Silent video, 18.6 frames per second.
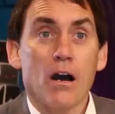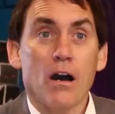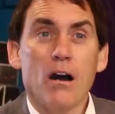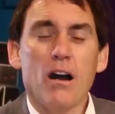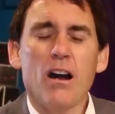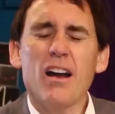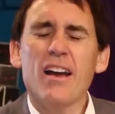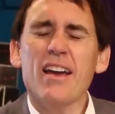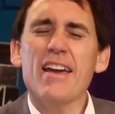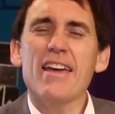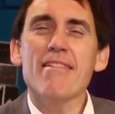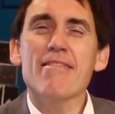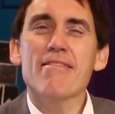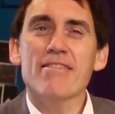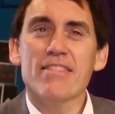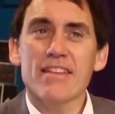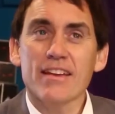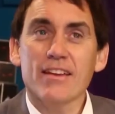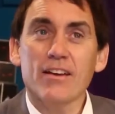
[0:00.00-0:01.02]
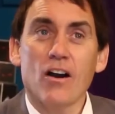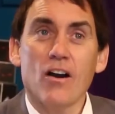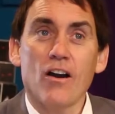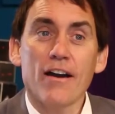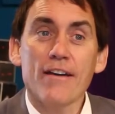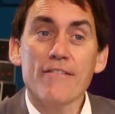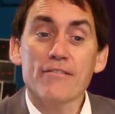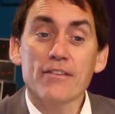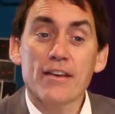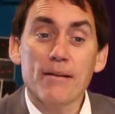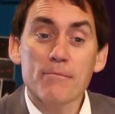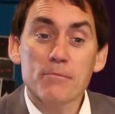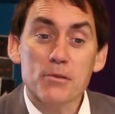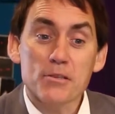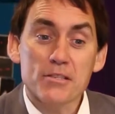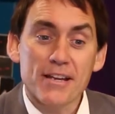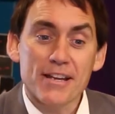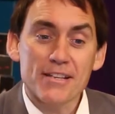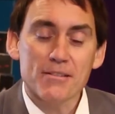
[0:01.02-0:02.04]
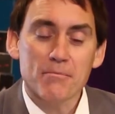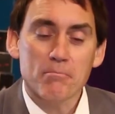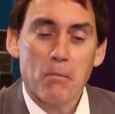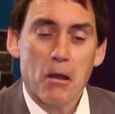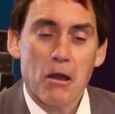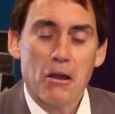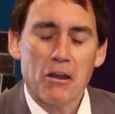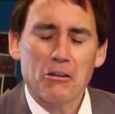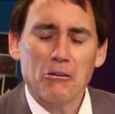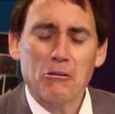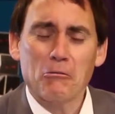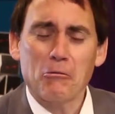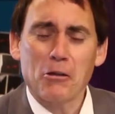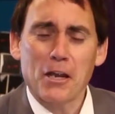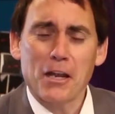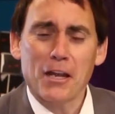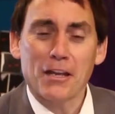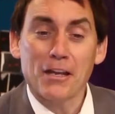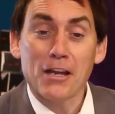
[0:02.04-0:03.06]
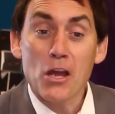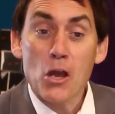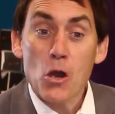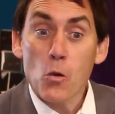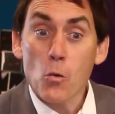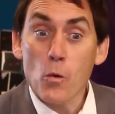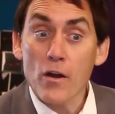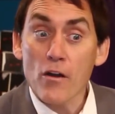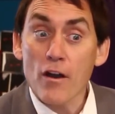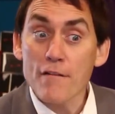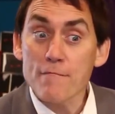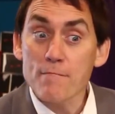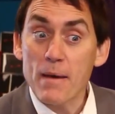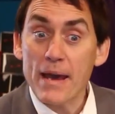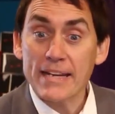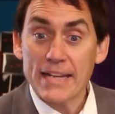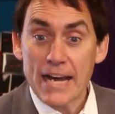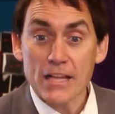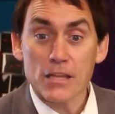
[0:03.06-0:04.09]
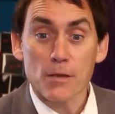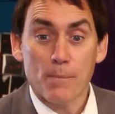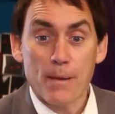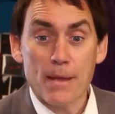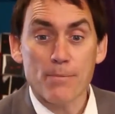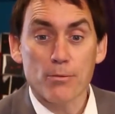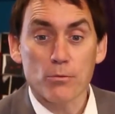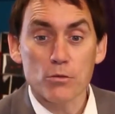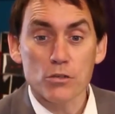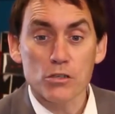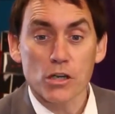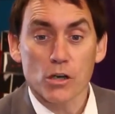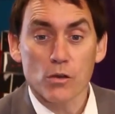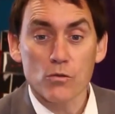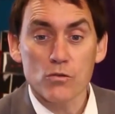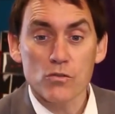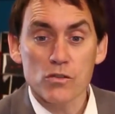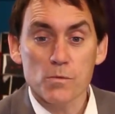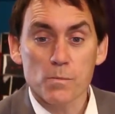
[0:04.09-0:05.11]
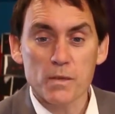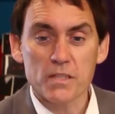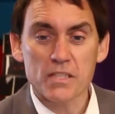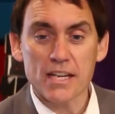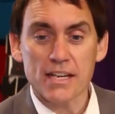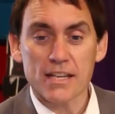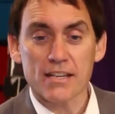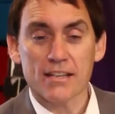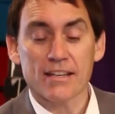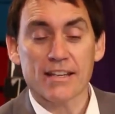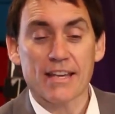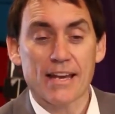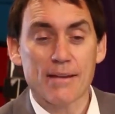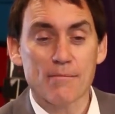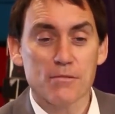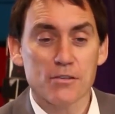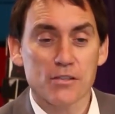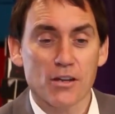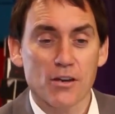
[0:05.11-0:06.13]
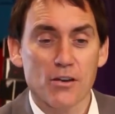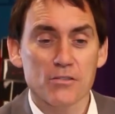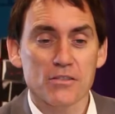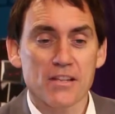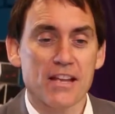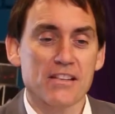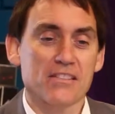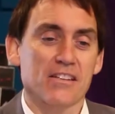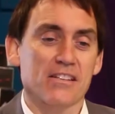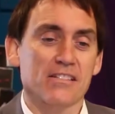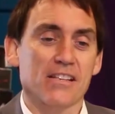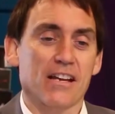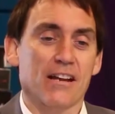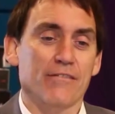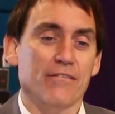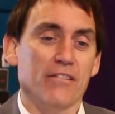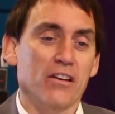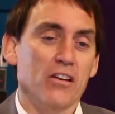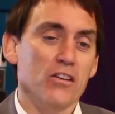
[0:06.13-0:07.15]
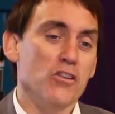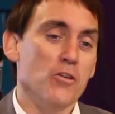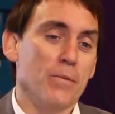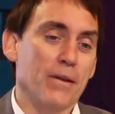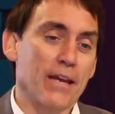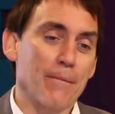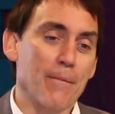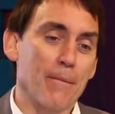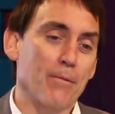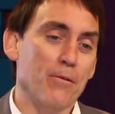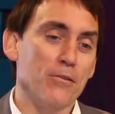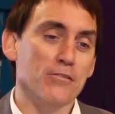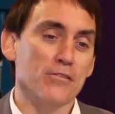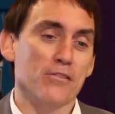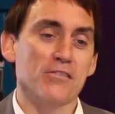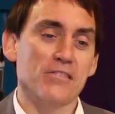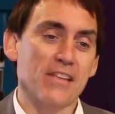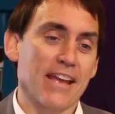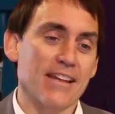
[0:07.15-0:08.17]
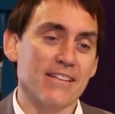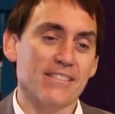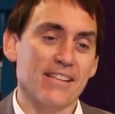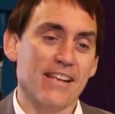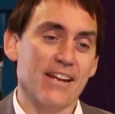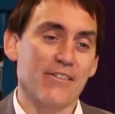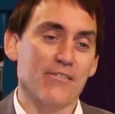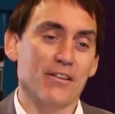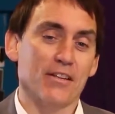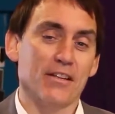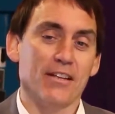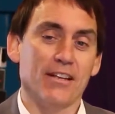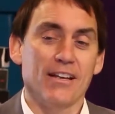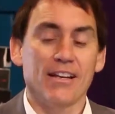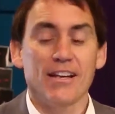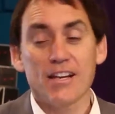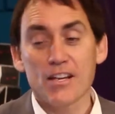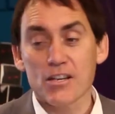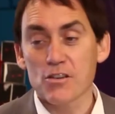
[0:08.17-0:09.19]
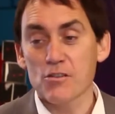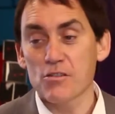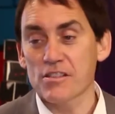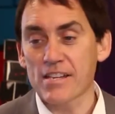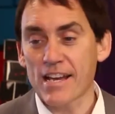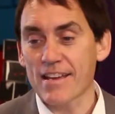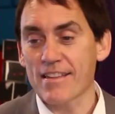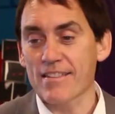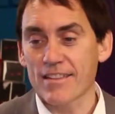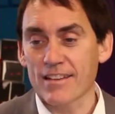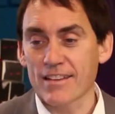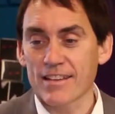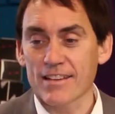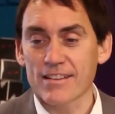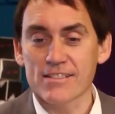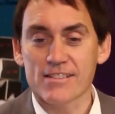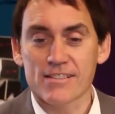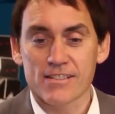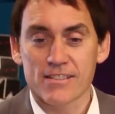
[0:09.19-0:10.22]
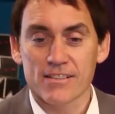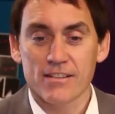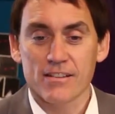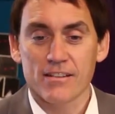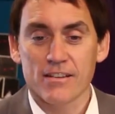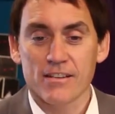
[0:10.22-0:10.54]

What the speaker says: I think I've come to a stage in my career where I've made other people's shows, particularly the game shows and that sort of stuff. You become a person who stands there and you say things